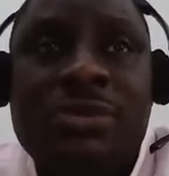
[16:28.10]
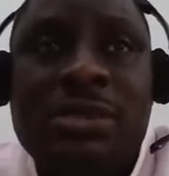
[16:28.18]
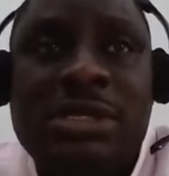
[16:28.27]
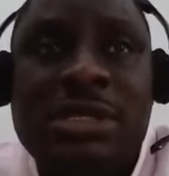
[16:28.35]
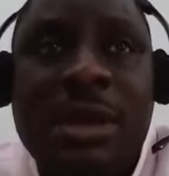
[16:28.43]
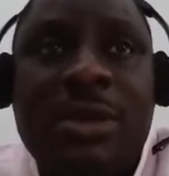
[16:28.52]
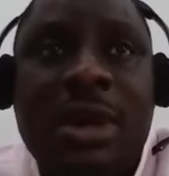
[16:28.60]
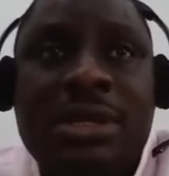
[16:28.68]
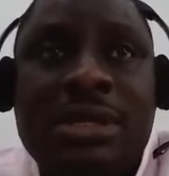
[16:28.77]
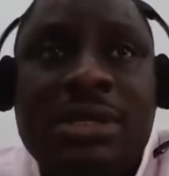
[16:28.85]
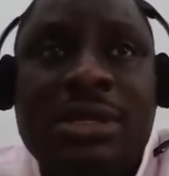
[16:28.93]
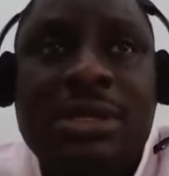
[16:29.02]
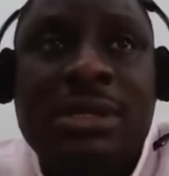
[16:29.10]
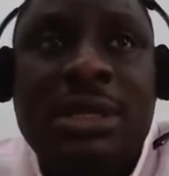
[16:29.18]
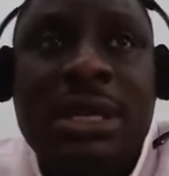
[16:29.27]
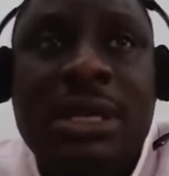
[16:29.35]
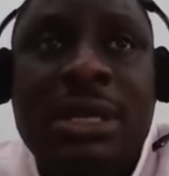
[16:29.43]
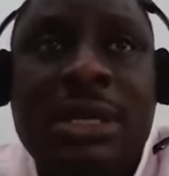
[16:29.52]
step down the
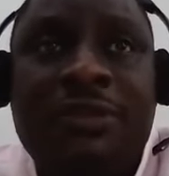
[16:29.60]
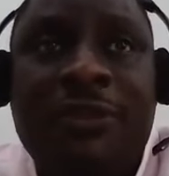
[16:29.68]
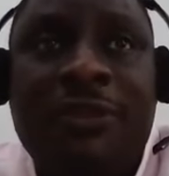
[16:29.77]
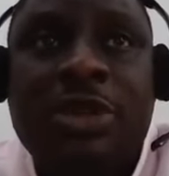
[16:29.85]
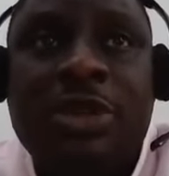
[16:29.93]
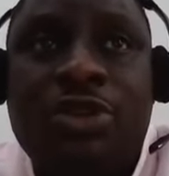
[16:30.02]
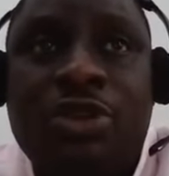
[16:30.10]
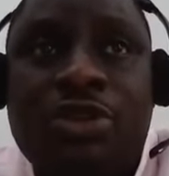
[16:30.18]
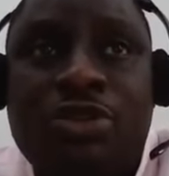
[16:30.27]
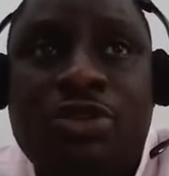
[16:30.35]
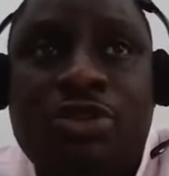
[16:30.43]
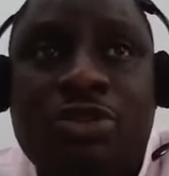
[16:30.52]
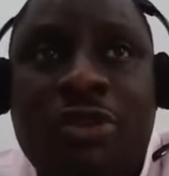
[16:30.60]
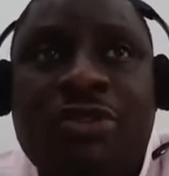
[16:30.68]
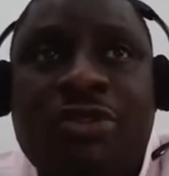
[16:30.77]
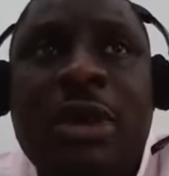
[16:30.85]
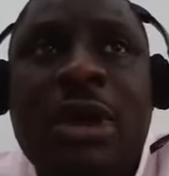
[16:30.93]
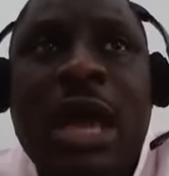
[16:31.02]
valuation was going to do
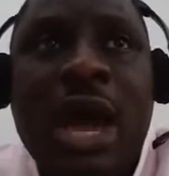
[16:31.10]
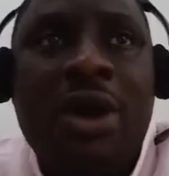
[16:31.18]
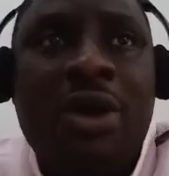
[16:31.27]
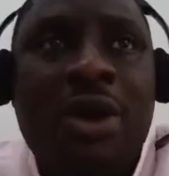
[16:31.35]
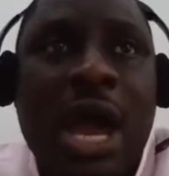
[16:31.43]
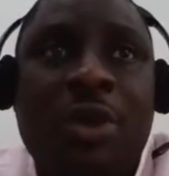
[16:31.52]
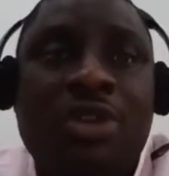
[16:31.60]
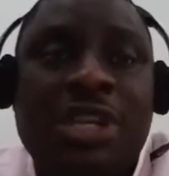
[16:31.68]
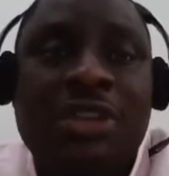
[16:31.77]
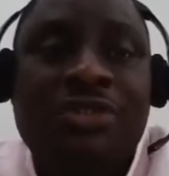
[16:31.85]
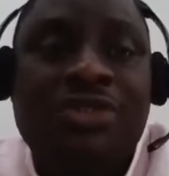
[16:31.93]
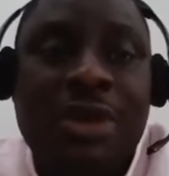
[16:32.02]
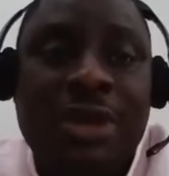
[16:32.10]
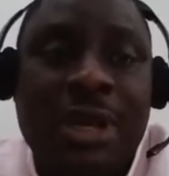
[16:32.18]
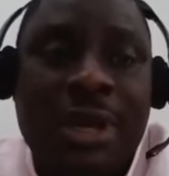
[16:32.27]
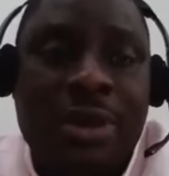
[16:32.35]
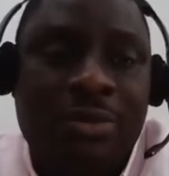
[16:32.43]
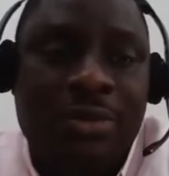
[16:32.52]
for us and was given to
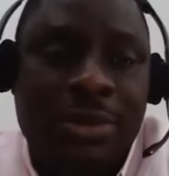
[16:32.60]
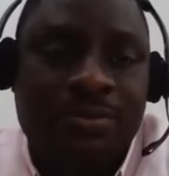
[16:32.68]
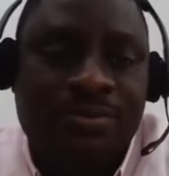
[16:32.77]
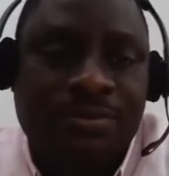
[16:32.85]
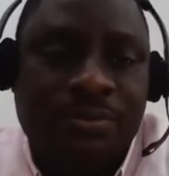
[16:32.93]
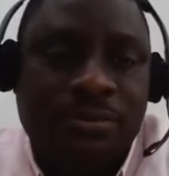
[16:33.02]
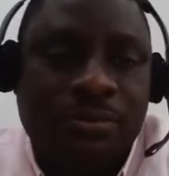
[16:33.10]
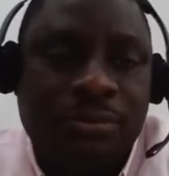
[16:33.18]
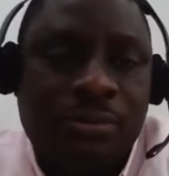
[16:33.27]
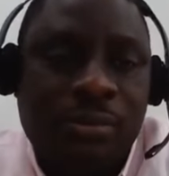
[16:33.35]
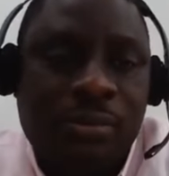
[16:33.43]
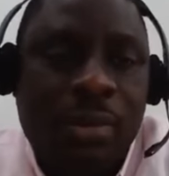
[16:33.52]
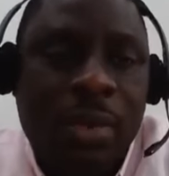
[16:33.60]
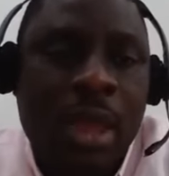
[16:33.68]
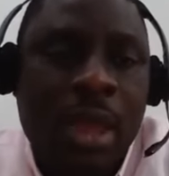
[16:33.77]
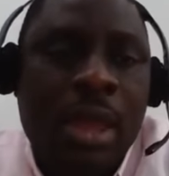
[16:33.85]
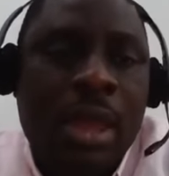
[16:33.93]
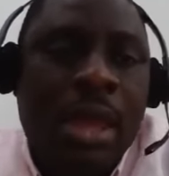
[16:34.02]
another company.
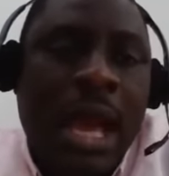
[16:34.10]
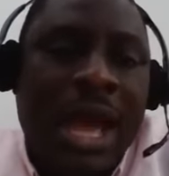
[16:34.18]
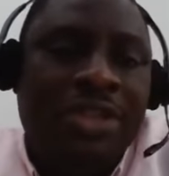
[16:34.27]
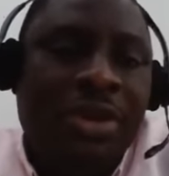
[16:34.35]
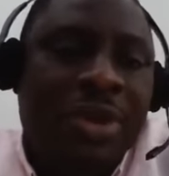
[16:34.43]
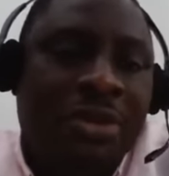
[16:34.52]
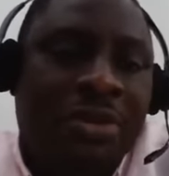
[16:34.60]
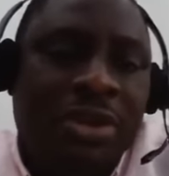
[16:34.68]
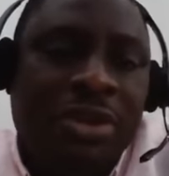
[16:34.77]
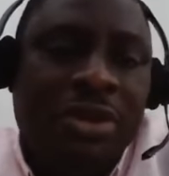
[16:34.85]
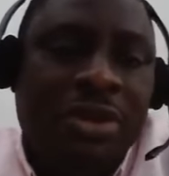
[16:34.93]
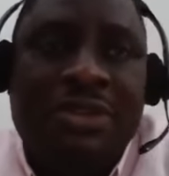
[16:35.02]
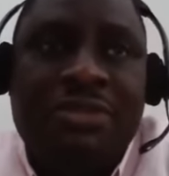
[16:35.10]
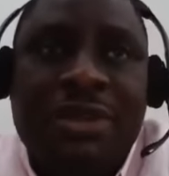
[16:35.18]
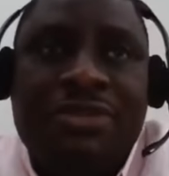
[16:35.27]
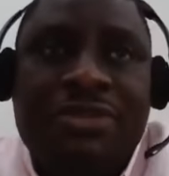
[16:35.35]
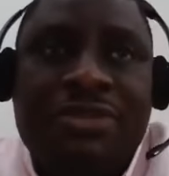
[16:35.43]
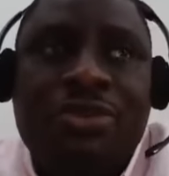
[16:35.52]
I've not been a regular in the last
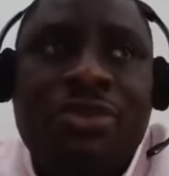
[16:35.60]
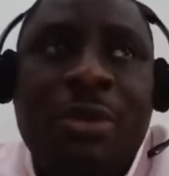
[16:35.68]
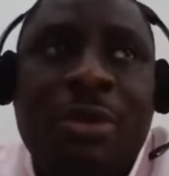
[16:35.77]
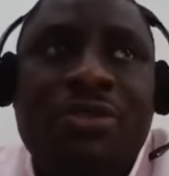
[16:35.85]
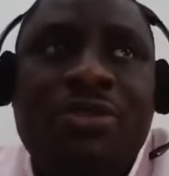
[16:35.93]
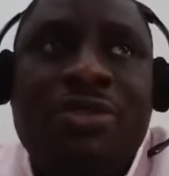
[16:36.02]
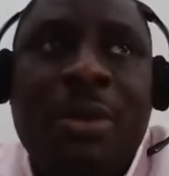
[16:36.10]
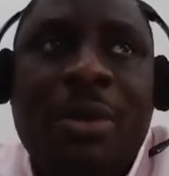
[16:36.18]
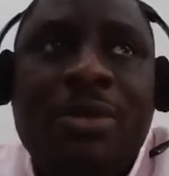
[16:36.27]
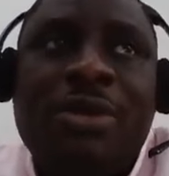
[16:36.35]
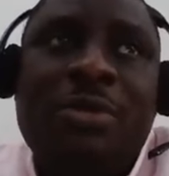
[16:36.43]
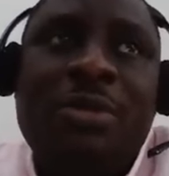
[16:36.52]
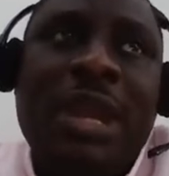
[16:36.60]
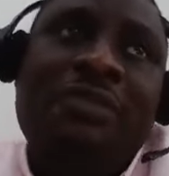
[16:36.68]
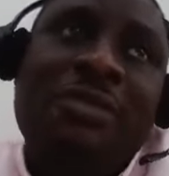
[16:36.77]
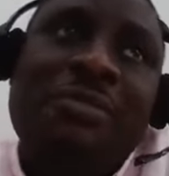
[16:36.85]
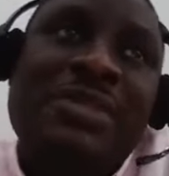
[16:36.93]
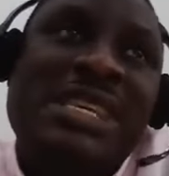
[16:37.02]
year. So some of those companies, some are
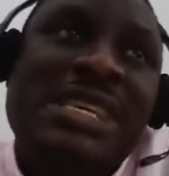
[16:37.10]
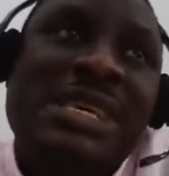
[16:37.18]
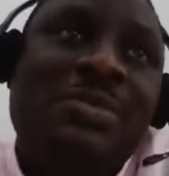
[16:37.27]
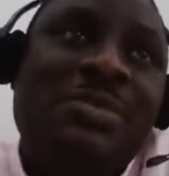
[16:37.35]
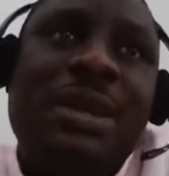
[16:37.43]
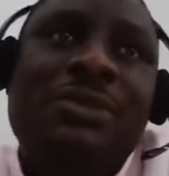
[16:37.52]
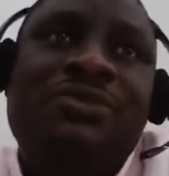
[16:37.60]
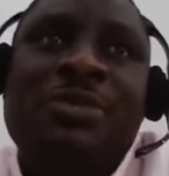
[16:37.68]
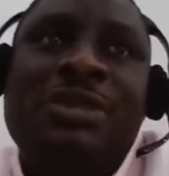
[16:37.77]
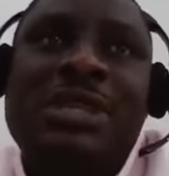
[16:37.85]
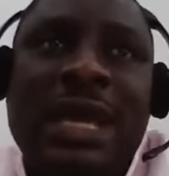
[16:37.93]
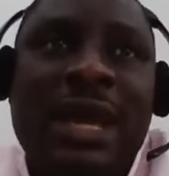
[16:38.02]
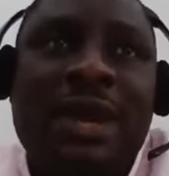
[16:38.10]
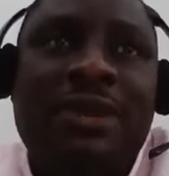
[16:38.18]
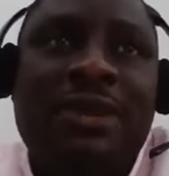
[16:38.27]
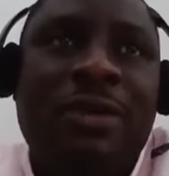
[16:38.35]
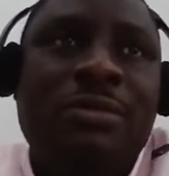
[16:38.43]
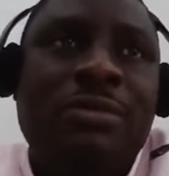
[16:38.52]
like from CBN, from
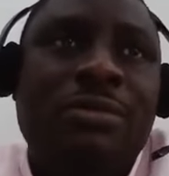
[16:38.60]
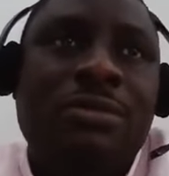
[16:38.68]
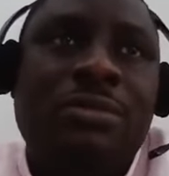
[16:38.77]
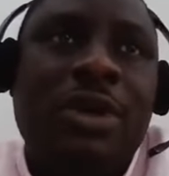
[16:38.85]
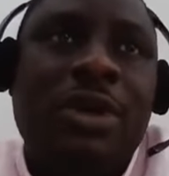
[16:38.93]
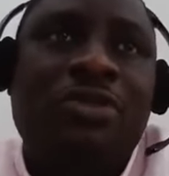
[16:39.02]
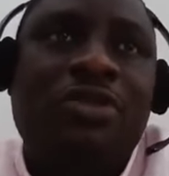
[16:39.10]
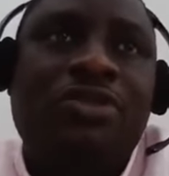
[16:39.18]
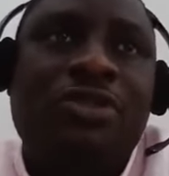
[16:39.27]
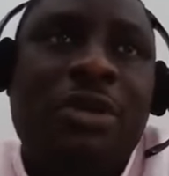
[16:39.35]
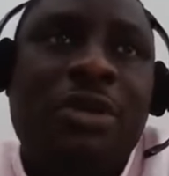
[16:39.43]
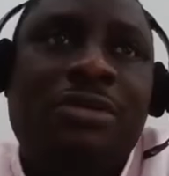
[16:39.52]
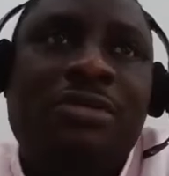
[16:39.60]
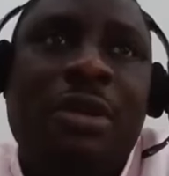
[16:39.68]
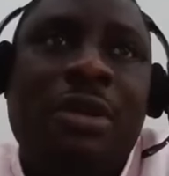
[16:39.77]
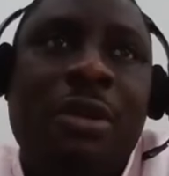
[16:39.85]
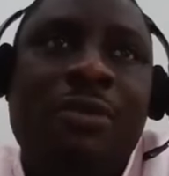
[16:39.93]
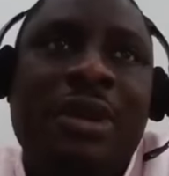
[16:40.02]
SEC, from any of those regulatory
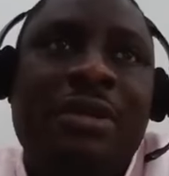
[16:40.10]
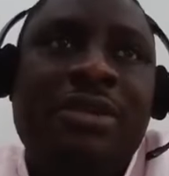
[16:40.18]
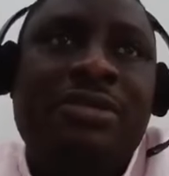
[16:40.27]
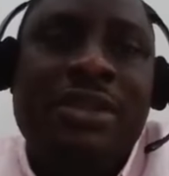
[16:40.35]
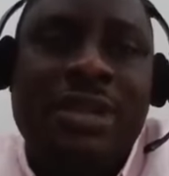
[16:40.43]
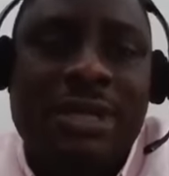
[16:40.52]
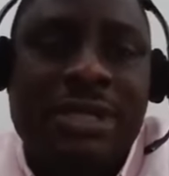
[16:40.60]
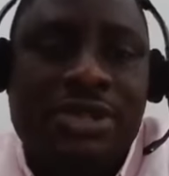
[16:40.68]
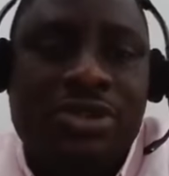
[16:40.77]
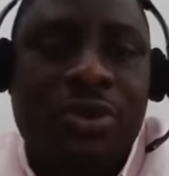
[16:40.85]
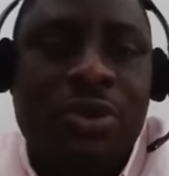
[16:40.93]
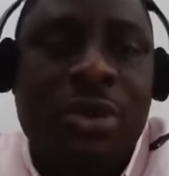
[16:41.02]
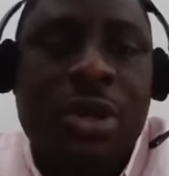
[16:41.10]
agencies. So